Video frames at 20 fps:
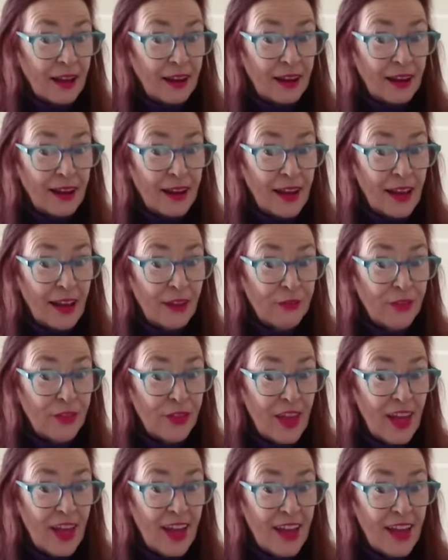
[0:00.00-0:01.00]
Love
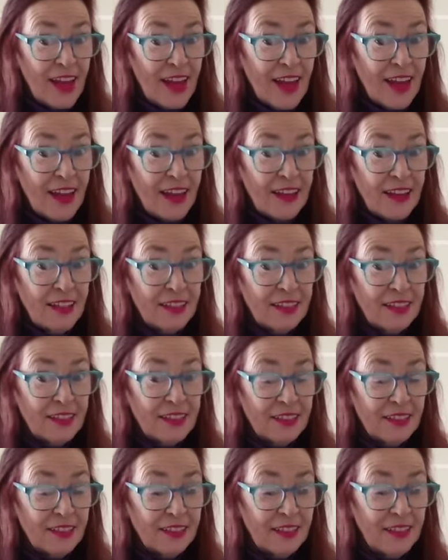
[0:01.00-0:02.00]
that.
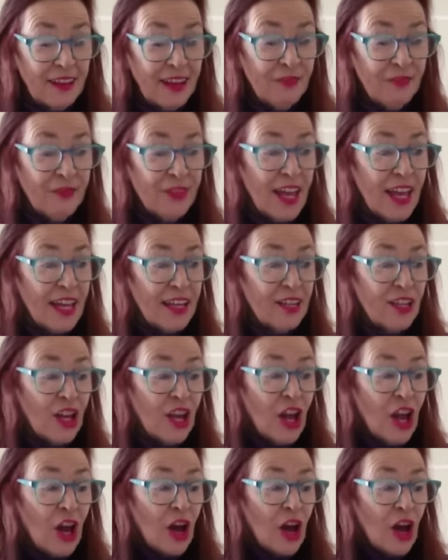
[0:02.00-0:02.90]
Love that.